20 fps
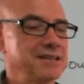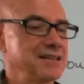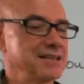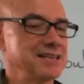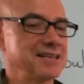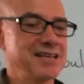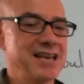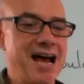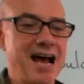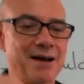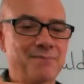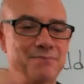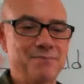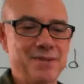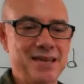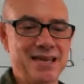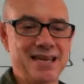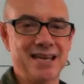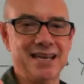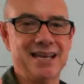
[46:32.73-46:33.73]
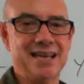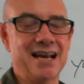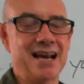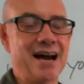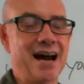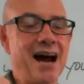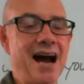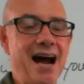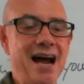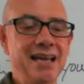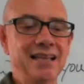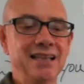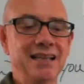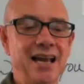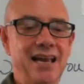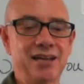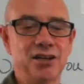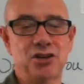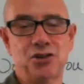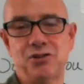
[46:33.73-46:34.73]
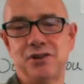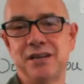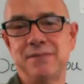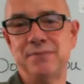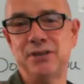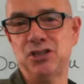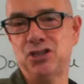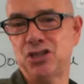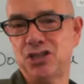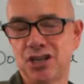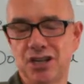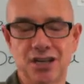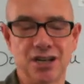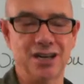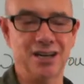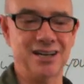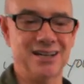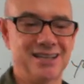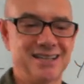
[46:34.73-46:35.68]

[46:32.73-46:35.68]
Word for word: Not me. I like cream and sugar.